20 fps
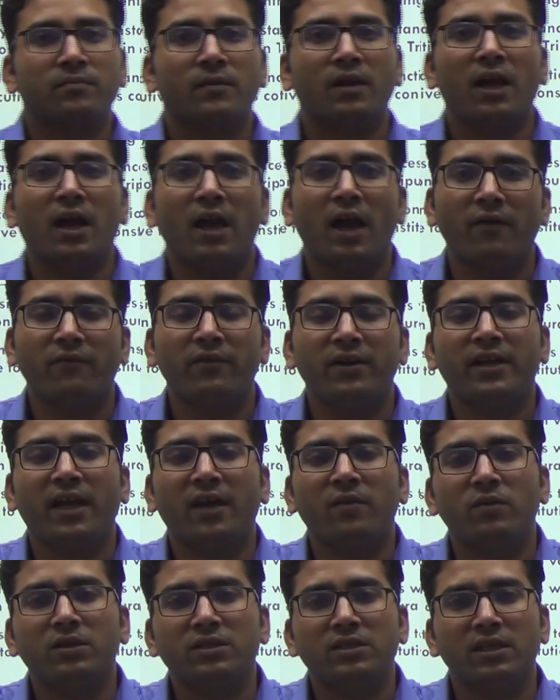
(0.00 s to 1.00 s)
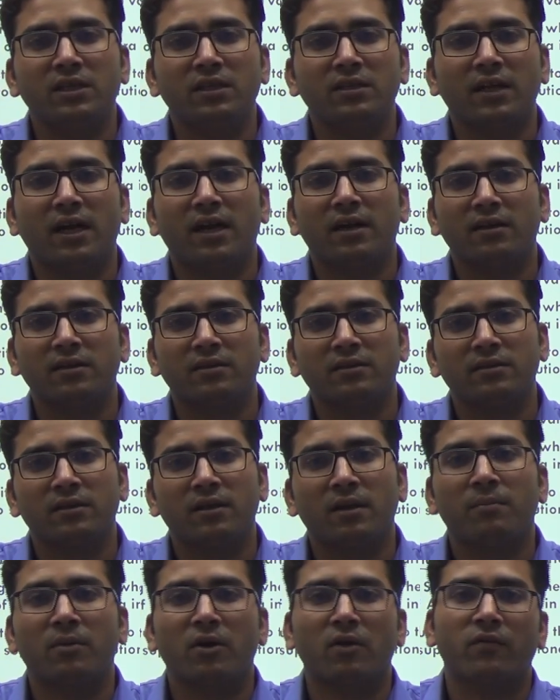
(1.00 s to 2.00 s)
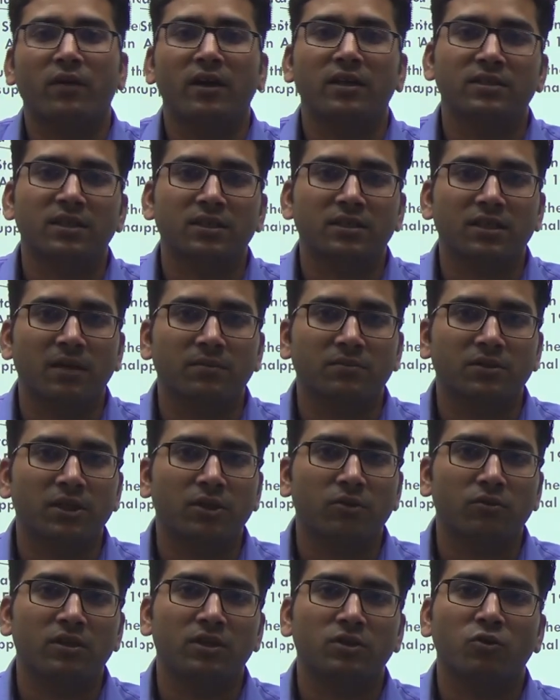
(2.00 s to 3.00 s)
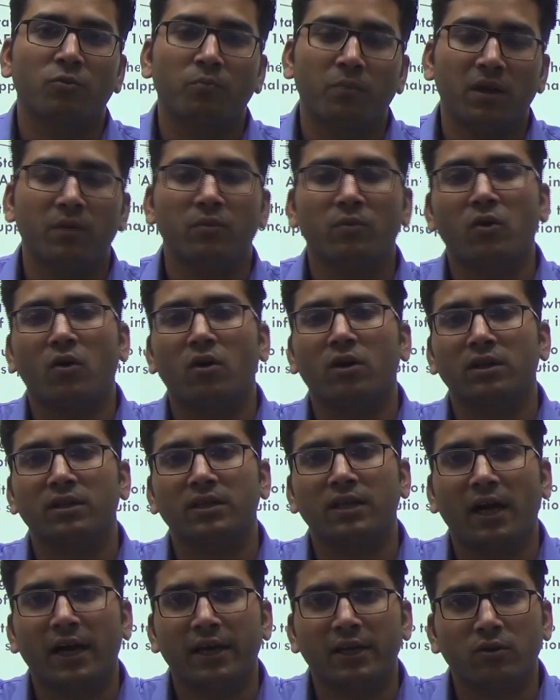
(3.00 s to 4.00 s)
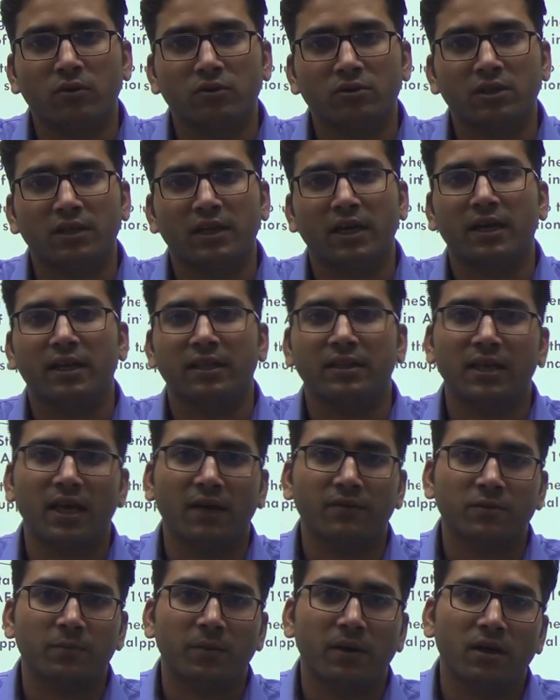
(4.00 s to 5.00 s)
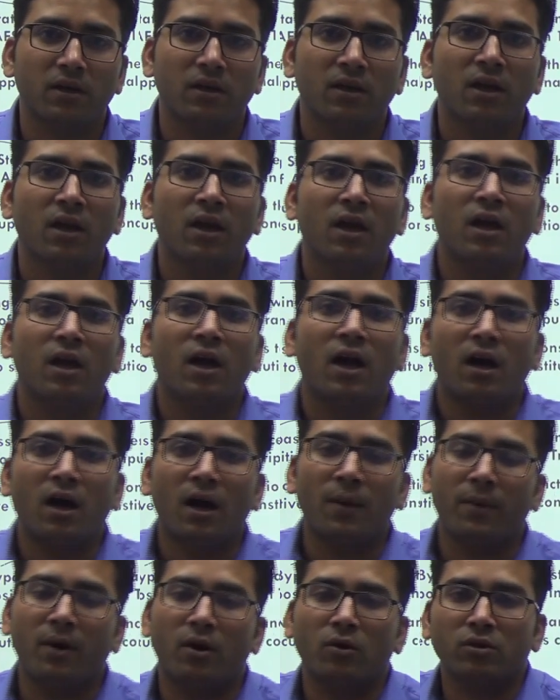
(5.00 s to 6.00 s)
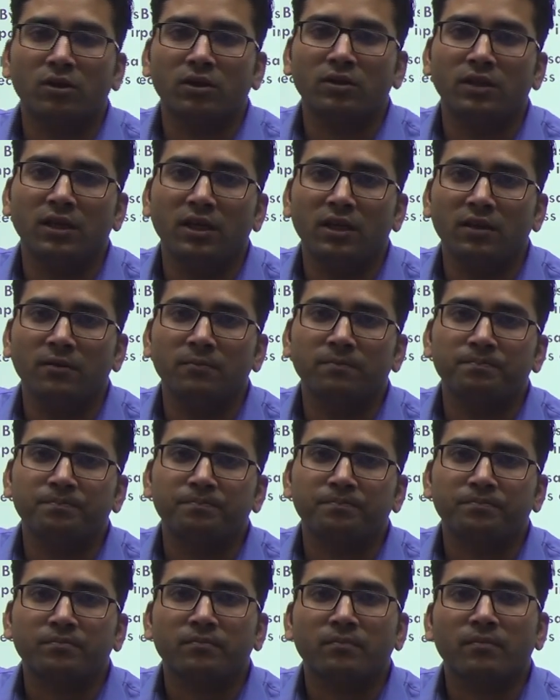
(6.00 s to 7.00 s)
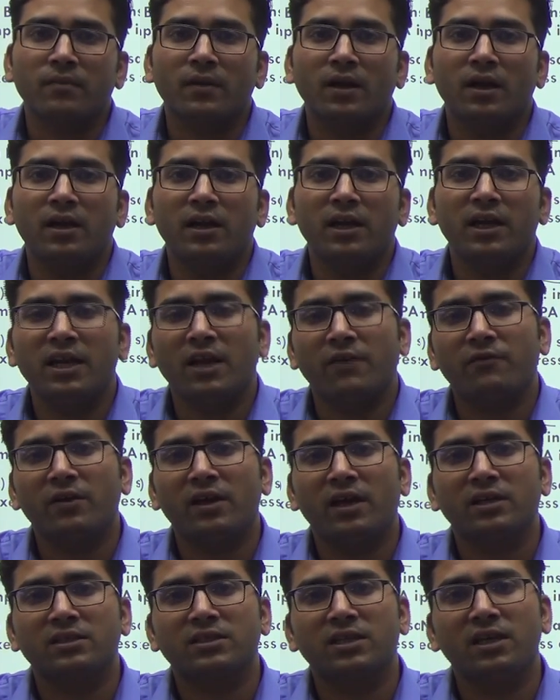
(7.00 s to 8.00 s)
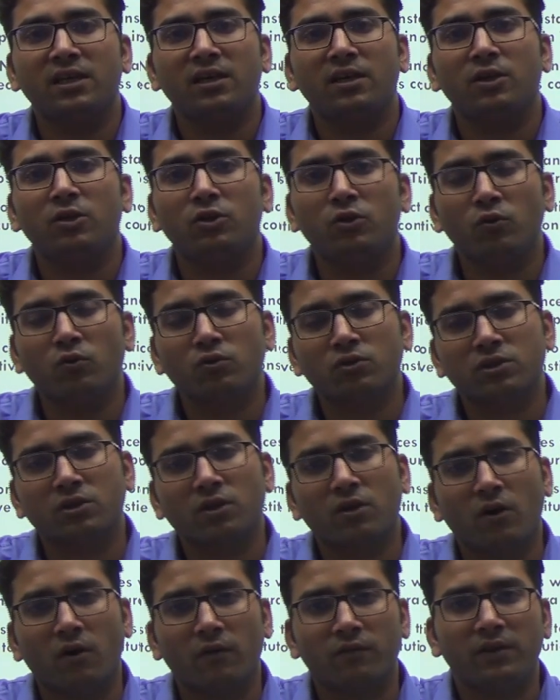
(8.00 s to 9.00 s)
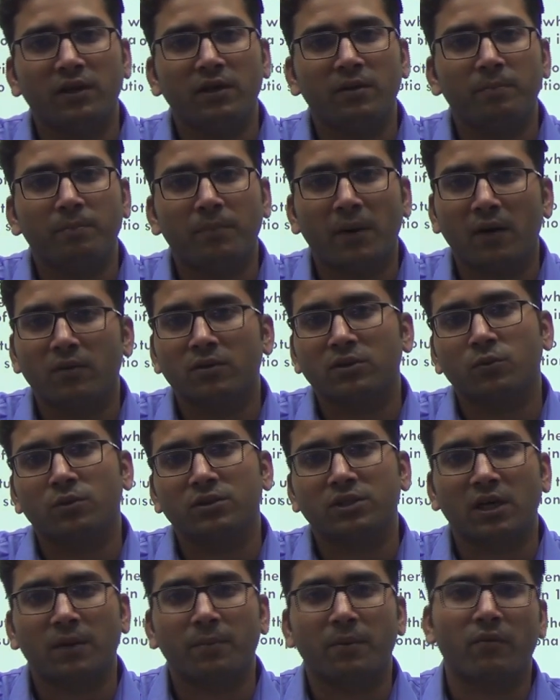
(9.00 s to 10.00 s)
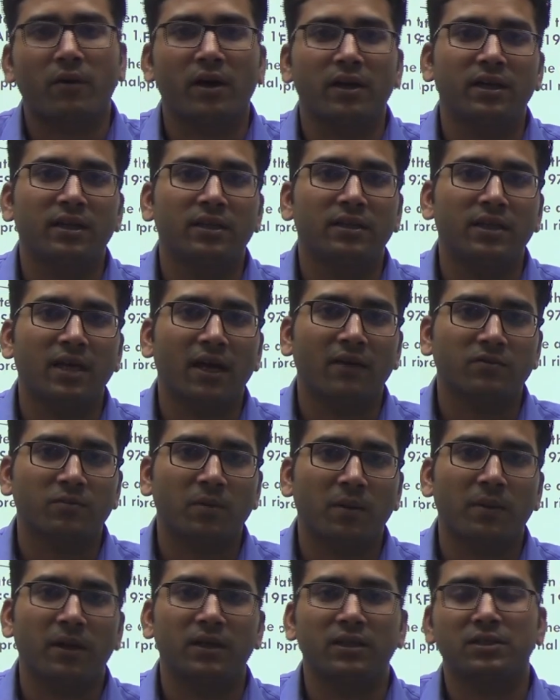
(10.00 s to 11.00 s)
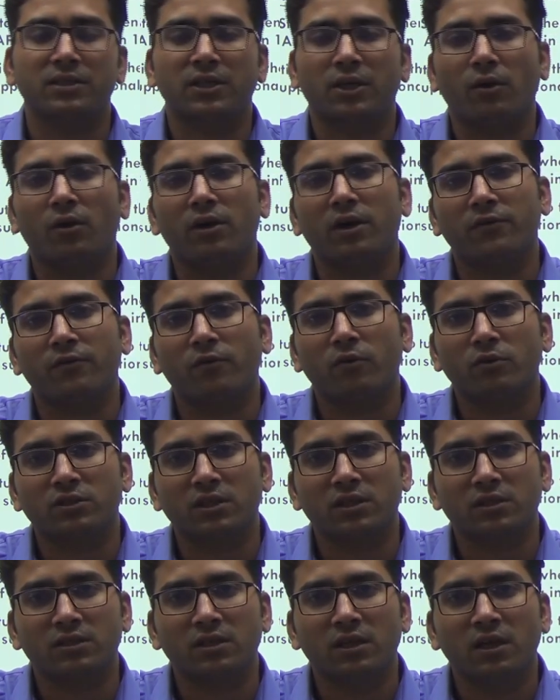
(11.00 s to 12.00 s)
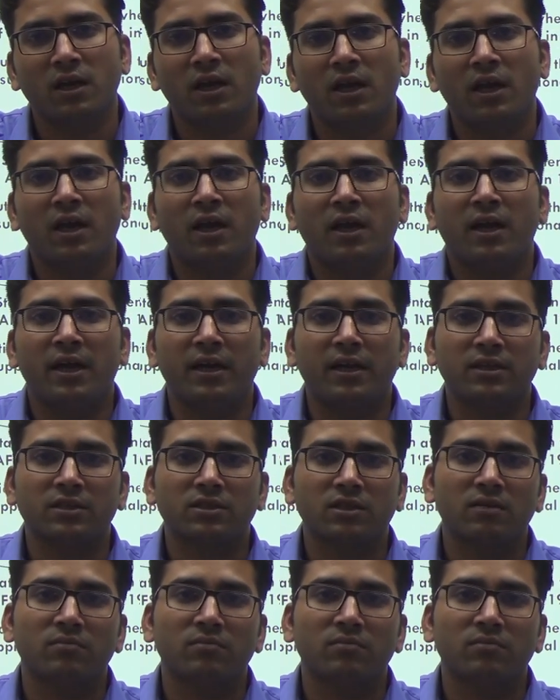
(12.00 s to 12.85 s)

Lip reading: Every time we see that number of cases comes into the Supreme Court and the High Courts regarding the AFSPA about the inefficacy use of the powers which are provided in the AFSPA by the security forces, it is